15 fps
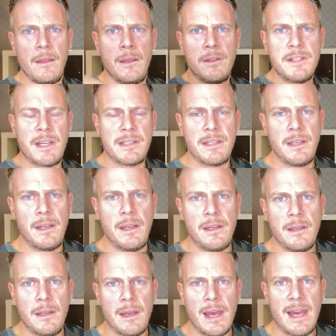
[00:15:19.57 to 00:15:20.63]
Jessica
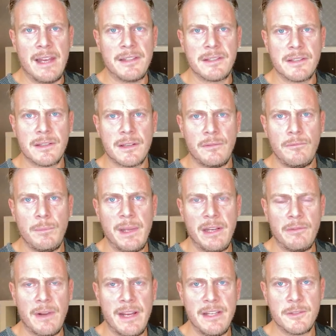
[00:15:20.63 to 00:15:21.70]
asks, can being
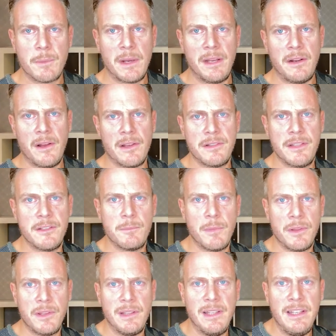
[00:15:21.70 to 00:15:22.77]
raised by a narcissist
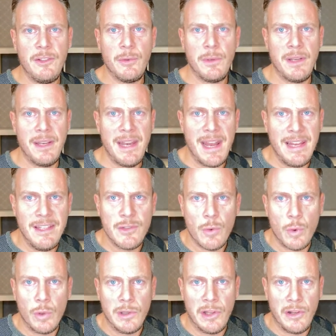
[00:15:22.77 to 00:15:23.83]
mother lead to an innate
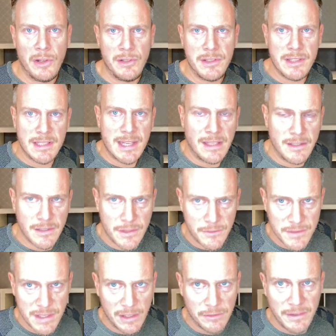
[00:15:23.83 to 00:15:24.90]
or learned sense of
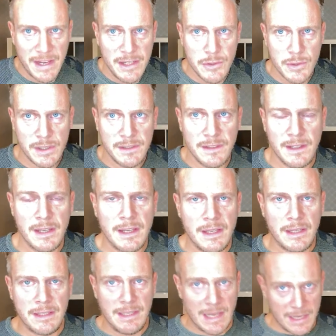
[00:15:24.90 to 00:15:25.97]
self-hatred?
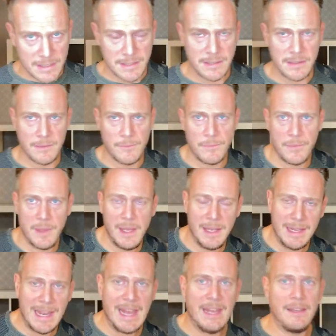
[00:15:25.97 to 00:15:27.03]
Yes, it
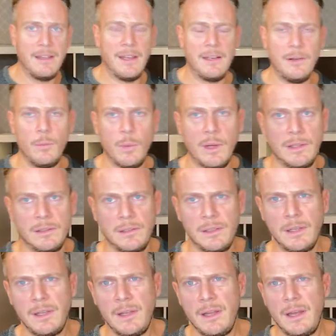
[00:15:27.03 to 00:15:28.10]
can and it will.
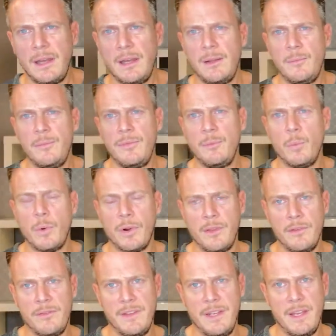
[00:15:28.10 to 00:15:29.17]
One of the
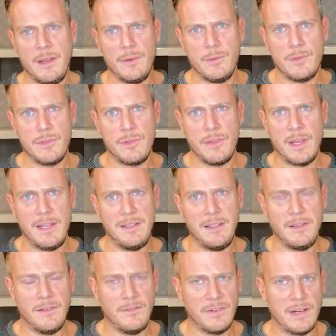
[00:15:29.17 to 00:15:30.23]
videos that I did in
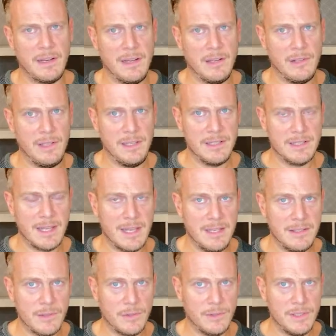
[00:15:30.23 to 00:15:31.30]
the very earliest days
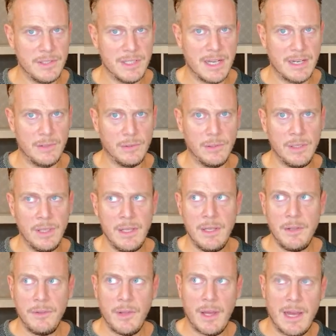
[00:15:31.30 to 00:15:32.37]
on this channel
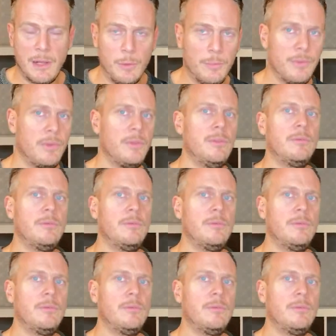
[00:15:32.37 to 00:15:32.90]
that helped